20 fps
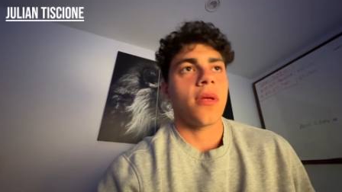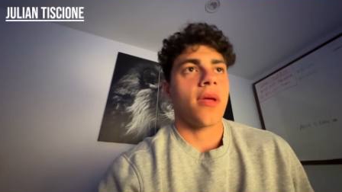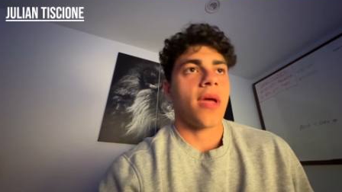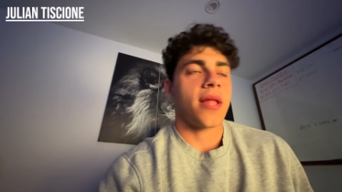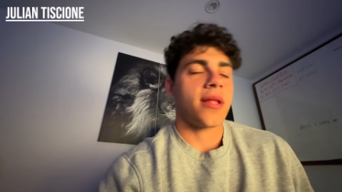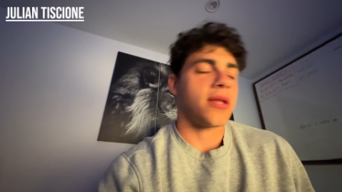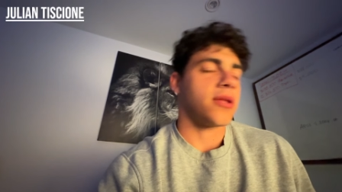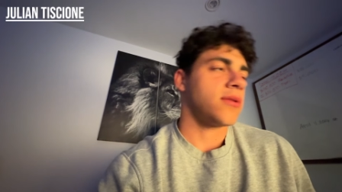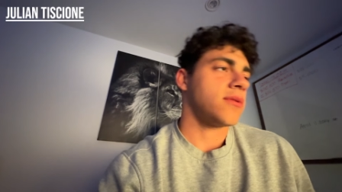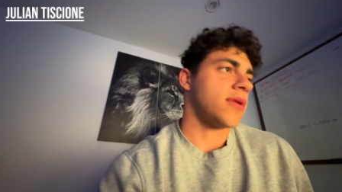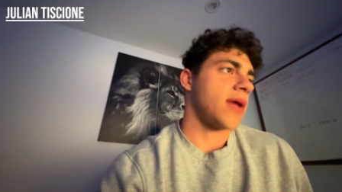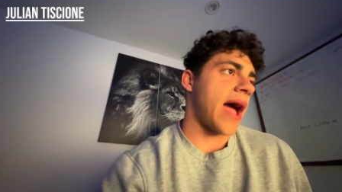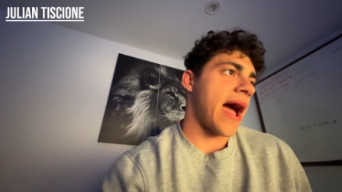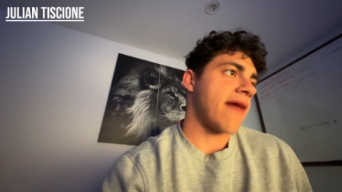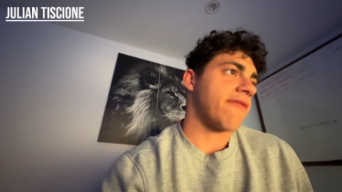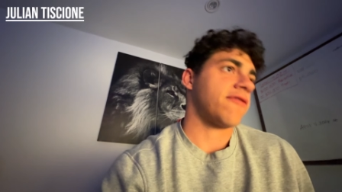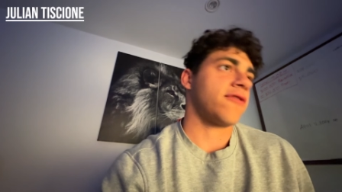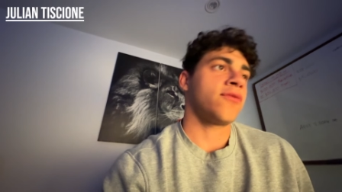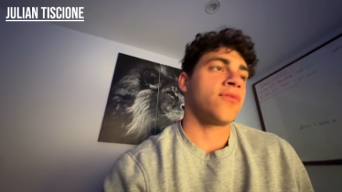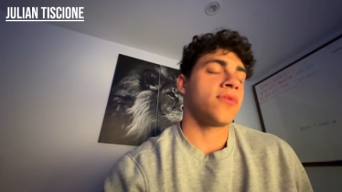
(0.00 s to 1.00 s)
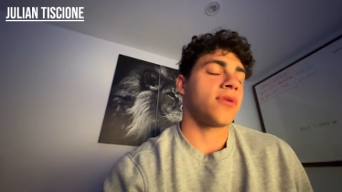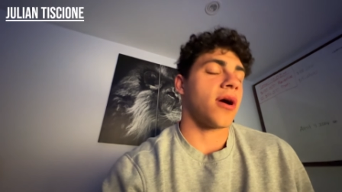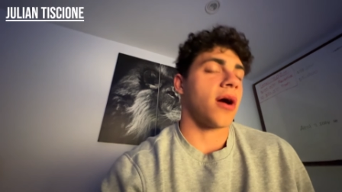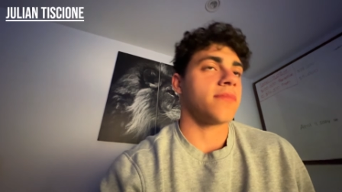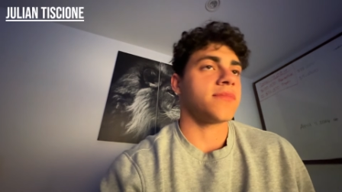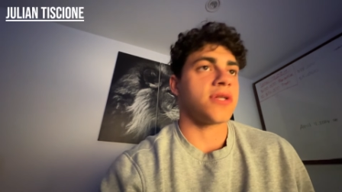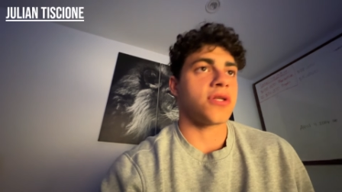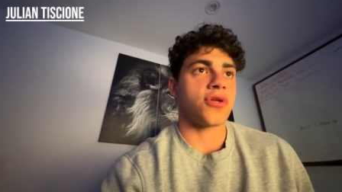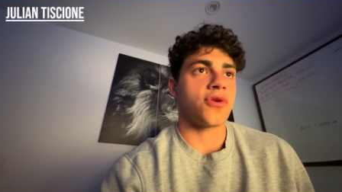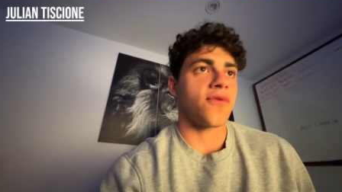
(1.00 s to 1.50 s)
and then the afternoon
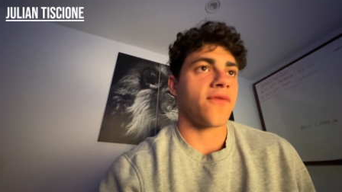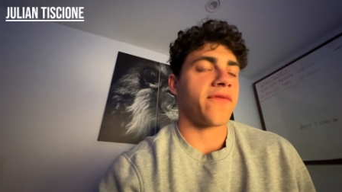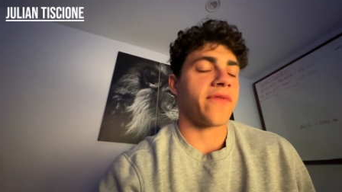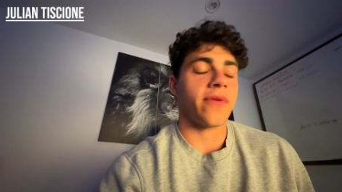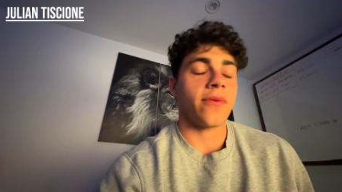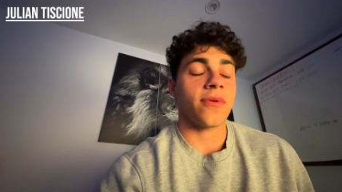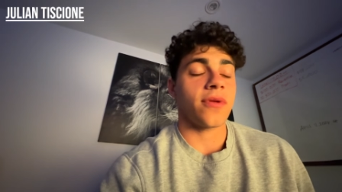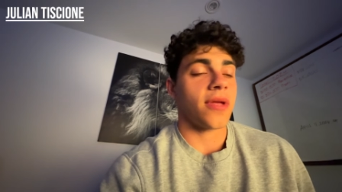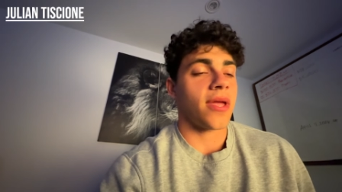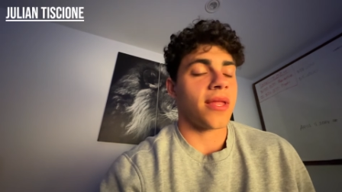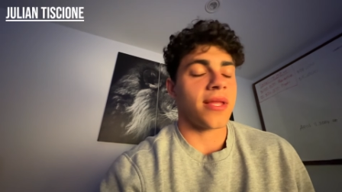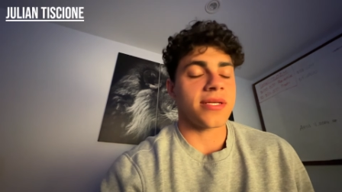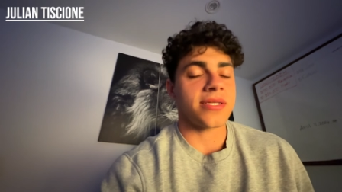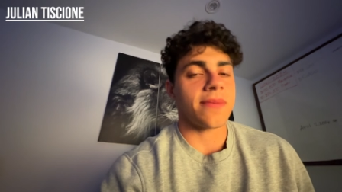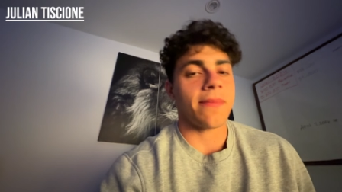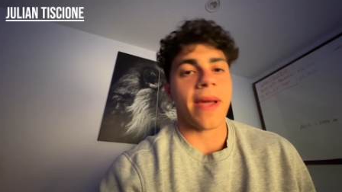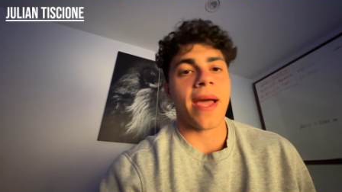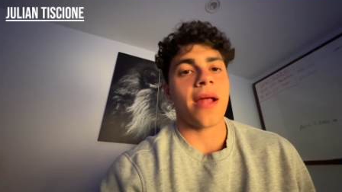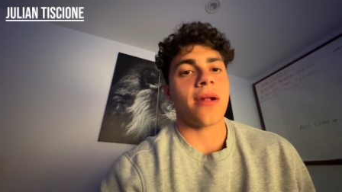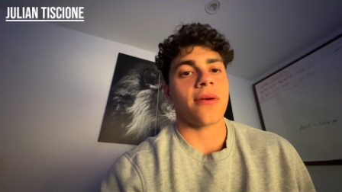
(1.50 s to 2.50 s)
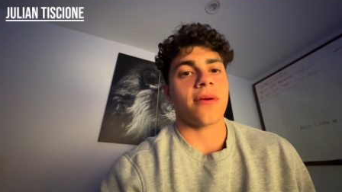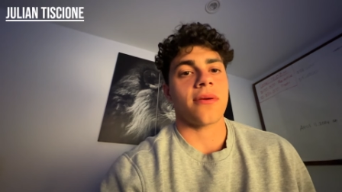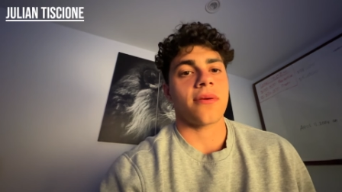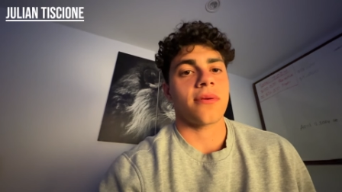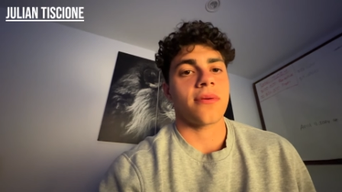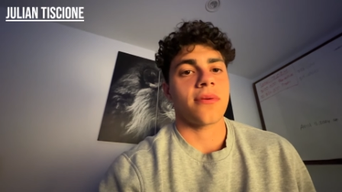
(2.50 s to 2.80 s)
comes and you don't feel it doesn't matter.